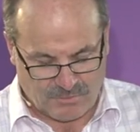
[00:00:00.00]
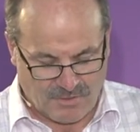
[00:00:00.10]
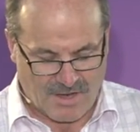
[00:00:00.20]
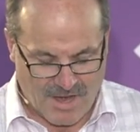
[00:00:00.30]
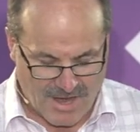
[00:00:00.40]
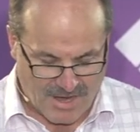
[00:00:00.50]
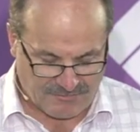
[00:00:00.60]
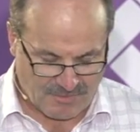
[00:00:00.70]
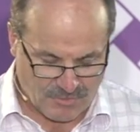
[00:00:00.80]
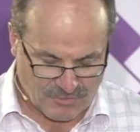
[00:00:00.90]
we're a heart
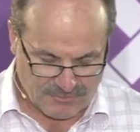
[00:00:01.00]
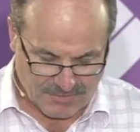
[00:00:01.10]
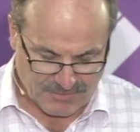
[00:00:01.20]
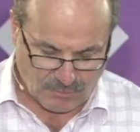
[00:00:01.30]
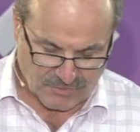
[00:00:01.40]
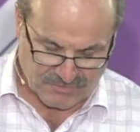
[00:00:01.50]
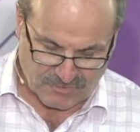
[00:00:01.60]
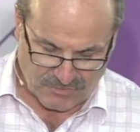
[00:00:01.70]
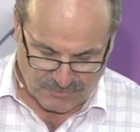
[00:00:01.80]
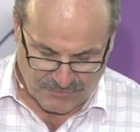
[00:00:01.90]
of a movement that wants to
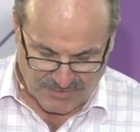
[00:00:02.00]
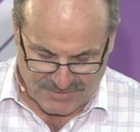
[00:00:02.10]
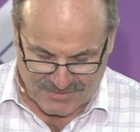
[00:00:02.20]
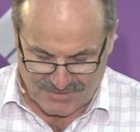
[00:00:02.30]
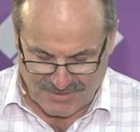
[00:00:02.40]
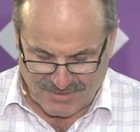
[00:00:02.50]
do this.